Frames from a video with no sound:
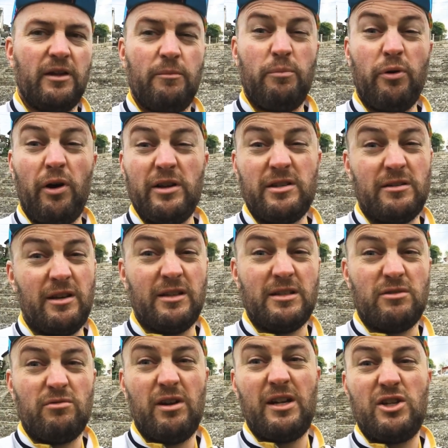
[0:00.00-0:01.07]
The price of things
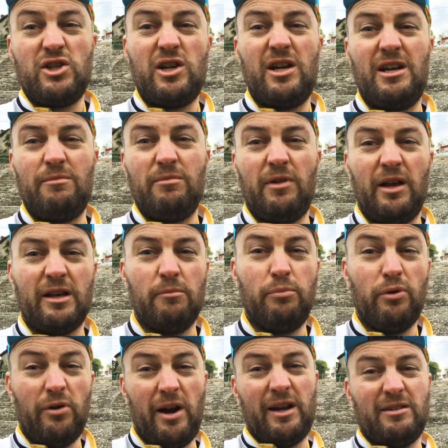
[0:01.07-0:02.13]
is really cheap. Like a
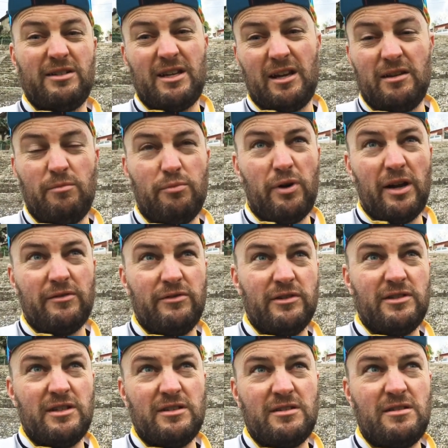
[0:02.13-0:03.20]
burek standard
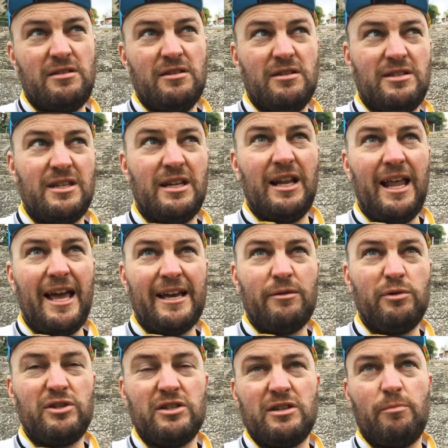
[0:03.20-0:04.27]
breakfast is 30 lek,
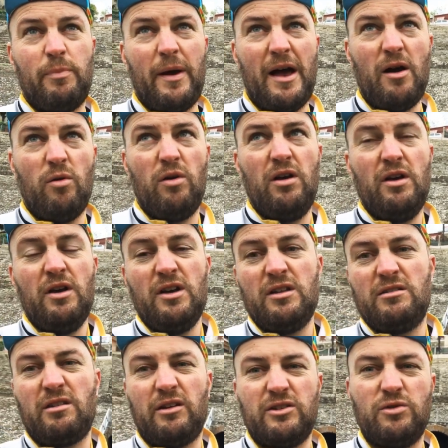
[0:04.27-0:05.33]
which is about
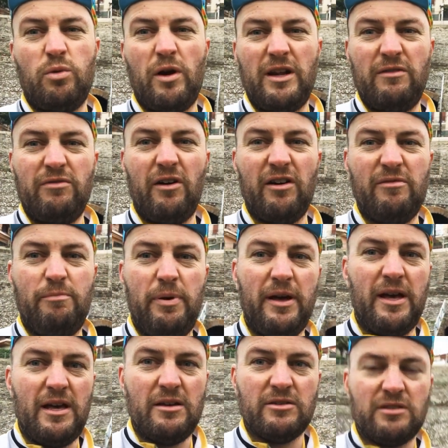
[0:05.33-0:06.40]
like
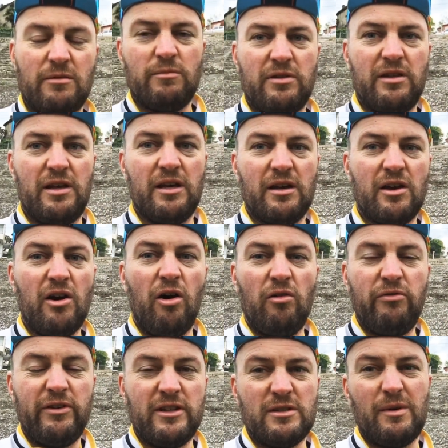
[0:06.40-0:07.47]
25p or something.
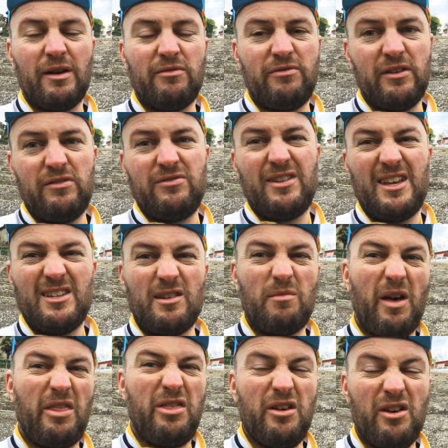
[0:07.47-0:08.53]
Coffee is about 50, so
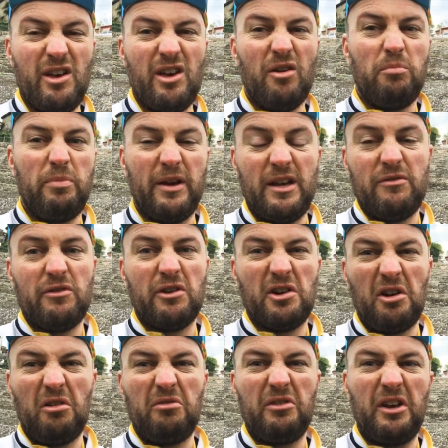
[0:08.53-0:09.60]
about 30 odd p for a
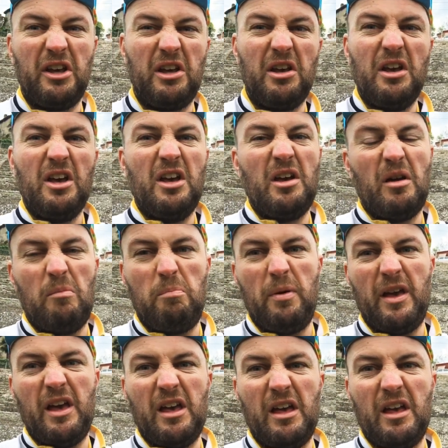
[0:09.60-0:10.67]
coffee. A
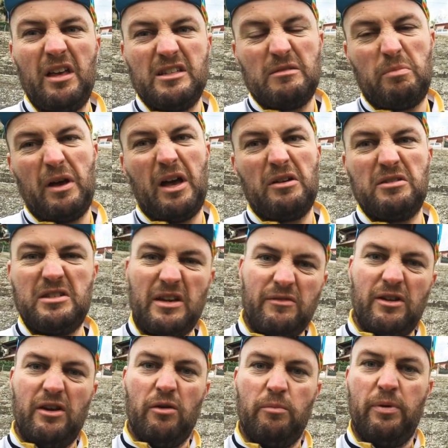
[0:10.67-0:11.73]
beer is about
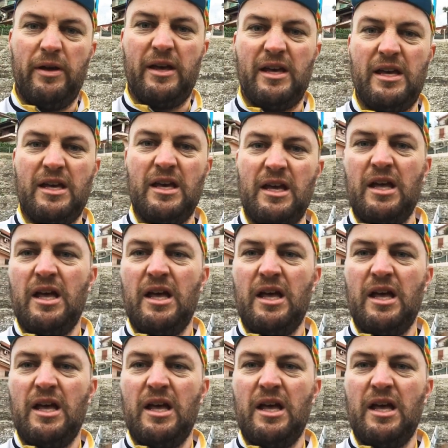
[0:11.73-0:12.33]
70 odd p.